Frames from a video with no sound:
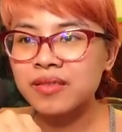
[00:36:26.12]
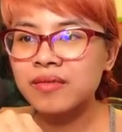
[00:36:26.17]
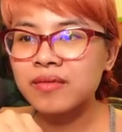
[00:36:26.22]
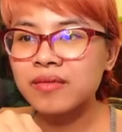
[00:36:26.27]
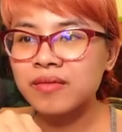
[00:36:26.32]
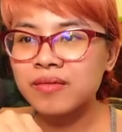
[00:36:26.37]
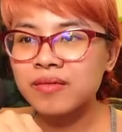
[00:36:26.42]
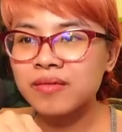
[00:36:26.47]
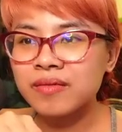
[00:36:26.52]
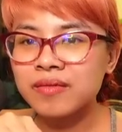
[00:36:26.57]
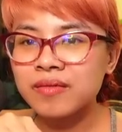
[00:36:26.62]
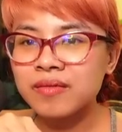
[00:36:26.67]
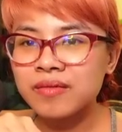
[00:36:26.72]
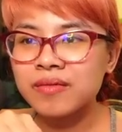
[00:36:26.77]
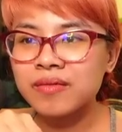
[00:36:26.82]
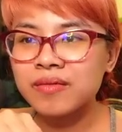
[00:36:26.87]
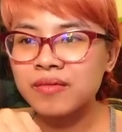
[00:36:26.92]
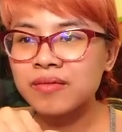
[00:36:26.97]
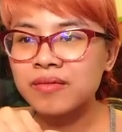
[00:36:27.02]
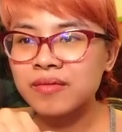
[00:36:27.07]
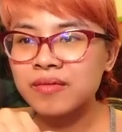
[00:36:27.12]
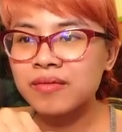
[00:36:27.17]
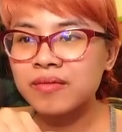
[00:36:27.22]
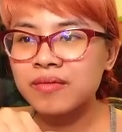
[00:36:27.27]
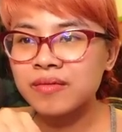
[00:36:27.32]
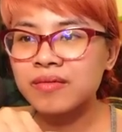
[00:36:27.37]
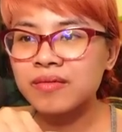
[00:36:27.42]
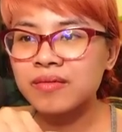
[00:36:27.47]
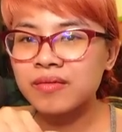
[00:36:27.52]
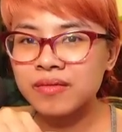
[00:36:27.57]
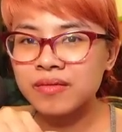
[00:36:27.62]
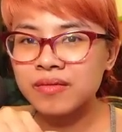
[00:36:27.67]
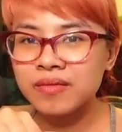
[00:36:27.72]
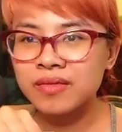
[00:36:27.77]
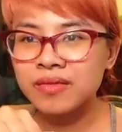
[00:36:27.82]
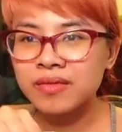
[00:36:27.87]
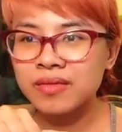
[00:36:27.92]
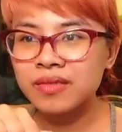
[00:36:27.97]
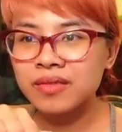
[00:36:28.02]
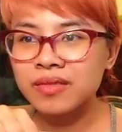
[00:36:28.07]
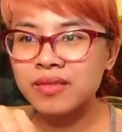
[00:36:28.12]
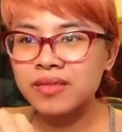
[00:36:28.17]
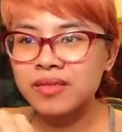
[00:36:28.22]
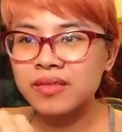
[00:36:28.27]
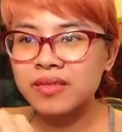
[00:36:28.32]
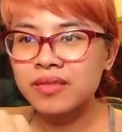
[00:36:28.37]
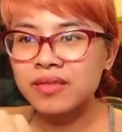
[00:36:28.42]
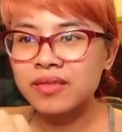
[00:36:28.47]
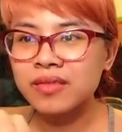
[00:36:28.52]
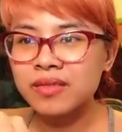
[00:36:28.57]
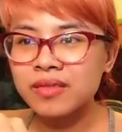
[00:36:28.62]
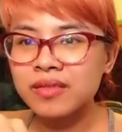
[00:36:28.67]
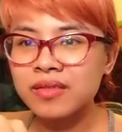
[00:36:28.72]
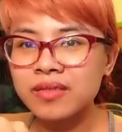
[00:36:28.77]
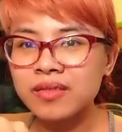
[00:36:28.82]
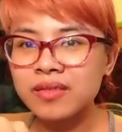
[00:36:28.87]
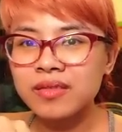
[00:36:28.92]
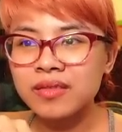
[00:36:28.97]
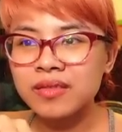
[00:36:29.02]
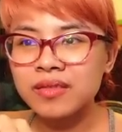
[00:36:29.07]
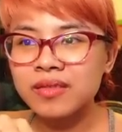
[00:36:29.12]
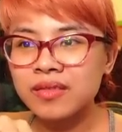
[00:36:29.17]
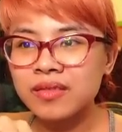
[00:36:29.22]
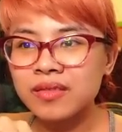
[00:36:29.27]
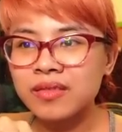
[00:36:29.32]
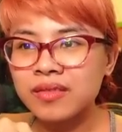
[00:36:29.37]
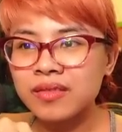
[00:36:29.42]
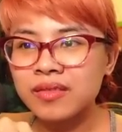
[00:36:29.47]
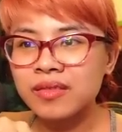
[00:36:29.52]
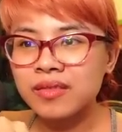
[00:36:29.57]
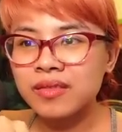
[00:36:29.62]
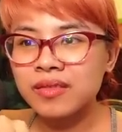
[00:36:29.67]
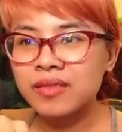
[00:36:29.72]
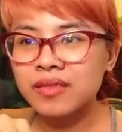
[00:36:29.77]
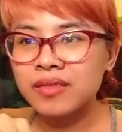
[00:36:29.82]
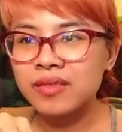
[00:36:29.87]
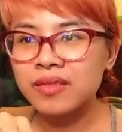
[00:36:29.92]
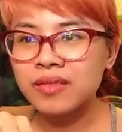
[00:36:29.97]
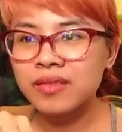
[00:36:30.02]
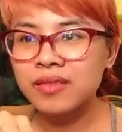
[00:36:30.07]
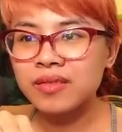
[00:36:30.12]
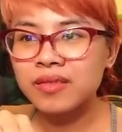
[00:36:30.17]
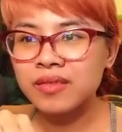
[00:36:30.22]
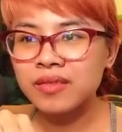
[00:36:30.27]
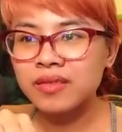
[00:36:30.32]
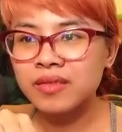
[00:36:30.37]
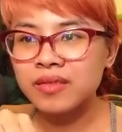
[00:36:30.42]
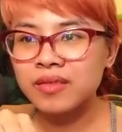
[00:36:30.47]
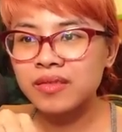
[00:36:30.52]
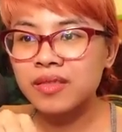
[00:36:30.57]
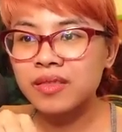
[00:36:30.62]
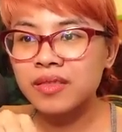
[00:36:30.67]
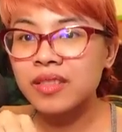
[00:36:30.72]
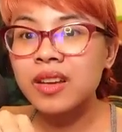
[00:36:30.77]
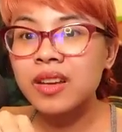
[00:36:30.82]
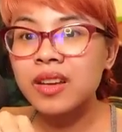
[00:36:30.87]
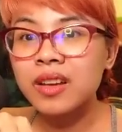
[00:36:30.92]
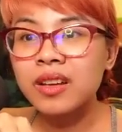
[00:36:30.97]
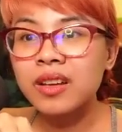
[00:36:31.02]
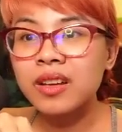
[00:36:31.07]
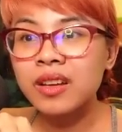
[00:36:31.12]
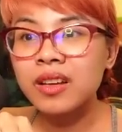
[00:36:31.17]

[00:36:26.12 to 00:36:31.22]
No words are spoken by the person on screen.